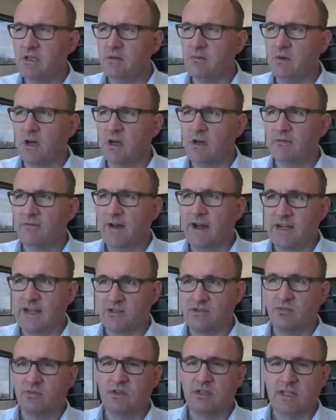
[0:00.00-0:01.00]
of
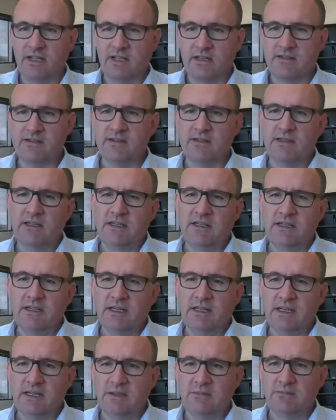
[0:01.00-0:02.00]
actual links.
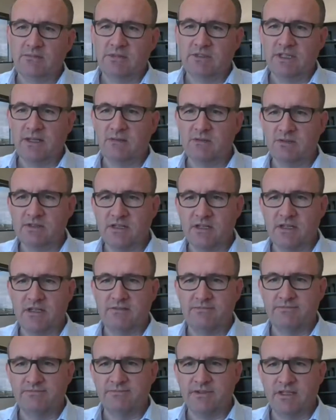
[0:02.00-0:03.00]
That was kind
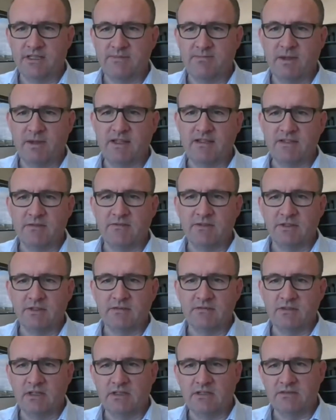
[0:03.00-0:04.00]
of expensive and
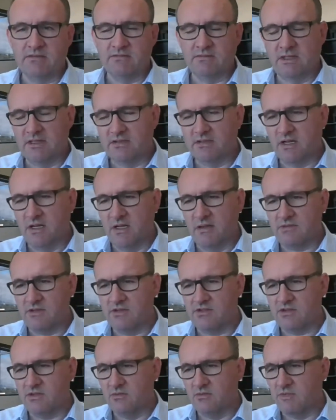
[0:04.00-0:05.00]
time
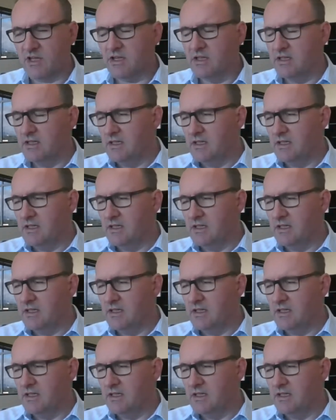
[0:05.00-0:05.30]
consuming.